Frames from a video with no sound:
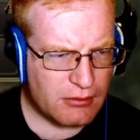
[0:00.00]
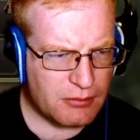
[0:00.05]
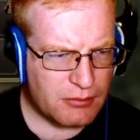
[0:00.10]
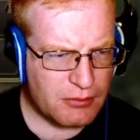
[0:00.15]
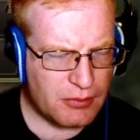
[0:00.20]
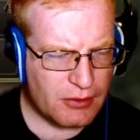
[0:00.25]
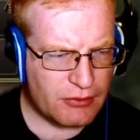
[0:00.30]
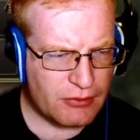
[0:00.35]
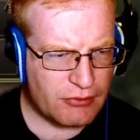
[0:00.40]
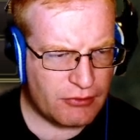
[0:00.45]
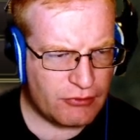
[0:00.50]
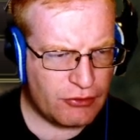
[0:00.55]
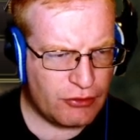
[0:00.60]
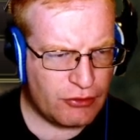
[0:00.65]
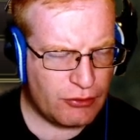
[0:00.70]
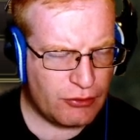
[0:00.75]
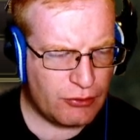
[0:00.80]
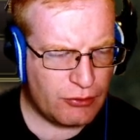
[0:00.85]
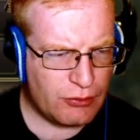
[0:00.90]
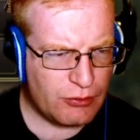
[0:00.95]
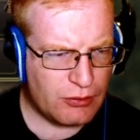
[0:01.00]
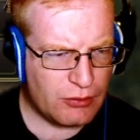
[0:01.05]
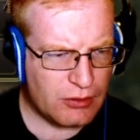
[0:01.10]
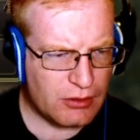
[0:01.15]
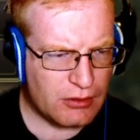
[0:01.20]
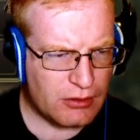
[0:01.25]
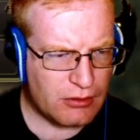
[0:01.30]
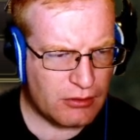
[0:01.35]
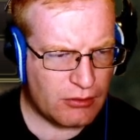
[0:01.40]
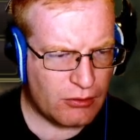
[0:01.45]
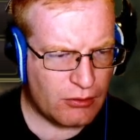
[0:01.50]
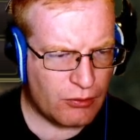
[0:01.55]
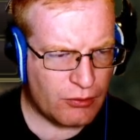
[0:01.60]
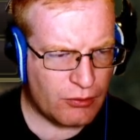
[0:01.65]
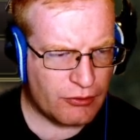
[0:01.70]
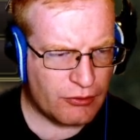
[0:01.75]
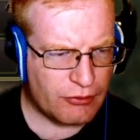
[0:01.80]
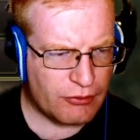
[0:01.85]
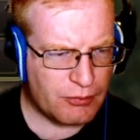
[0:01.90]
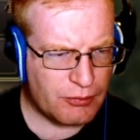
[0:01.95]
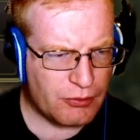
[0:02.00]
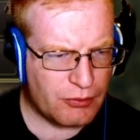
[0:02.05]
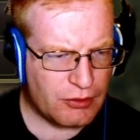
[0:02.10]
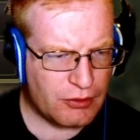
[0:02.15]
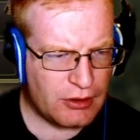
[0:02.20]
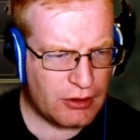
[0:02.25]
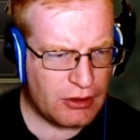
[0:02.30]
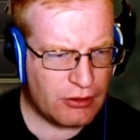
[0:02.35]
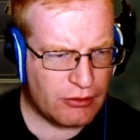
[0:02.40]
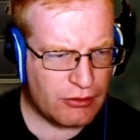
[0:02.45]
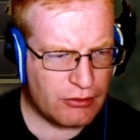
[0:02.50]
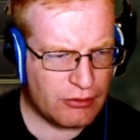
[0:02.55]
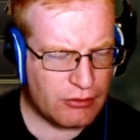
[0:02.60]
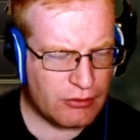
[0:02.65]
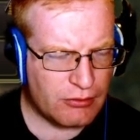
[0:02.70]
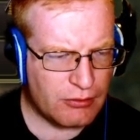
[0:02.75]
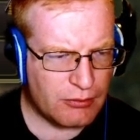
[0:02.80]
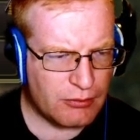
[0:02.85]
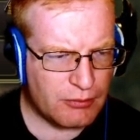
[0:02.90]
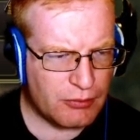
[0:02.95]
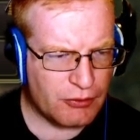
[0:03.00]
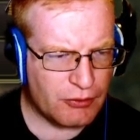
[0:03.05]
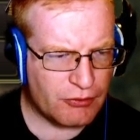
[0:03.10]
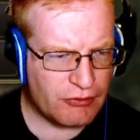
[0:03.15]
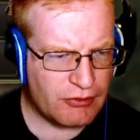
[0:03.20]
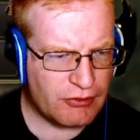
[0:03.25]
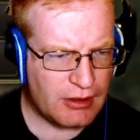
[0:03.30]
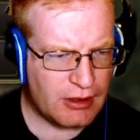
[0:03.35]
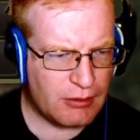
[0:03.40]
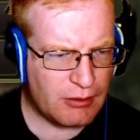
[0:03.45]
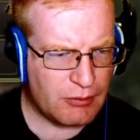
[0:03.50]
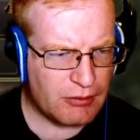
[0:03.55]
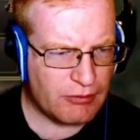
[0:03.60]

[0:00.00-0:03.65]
Plus 2 orders per year per city with